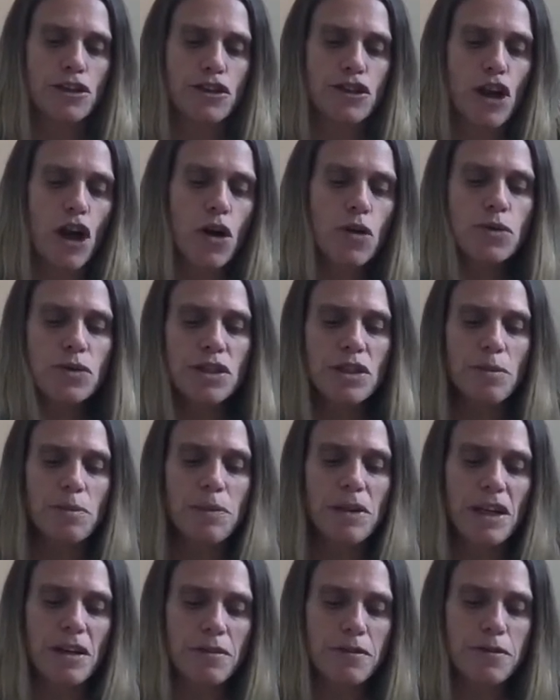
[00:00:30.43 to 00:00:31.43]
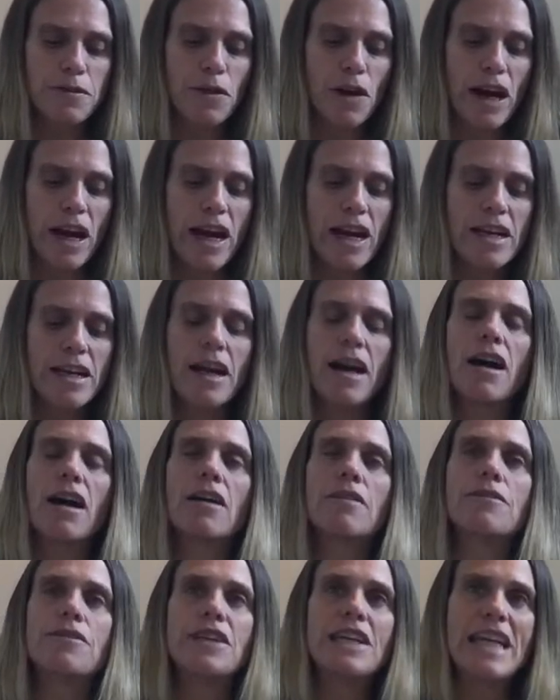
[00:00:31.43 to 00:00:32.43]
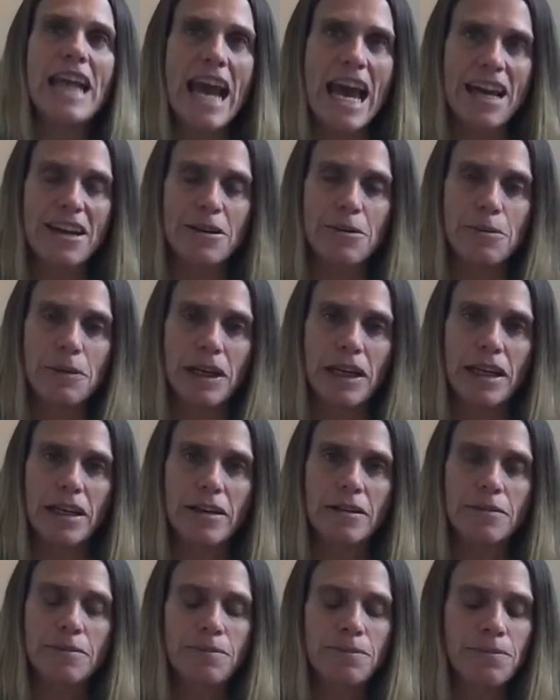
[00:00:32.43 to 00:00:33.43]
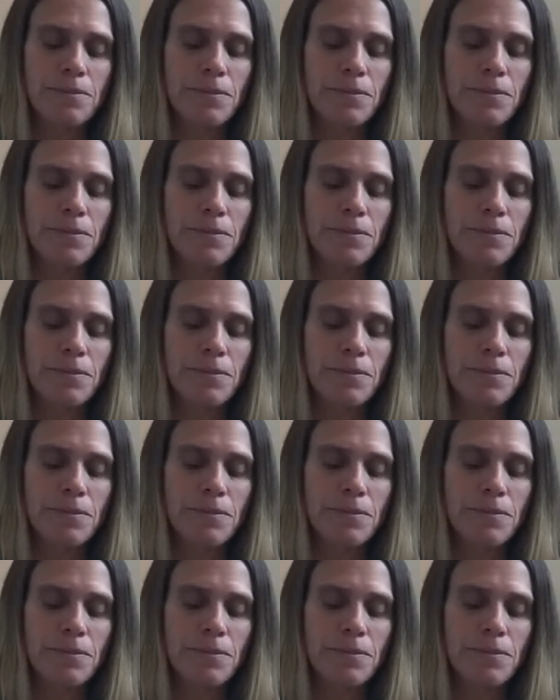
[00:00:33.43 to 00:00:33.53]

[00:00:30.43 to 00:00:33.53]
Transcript: "Don't be afraid of the enemy.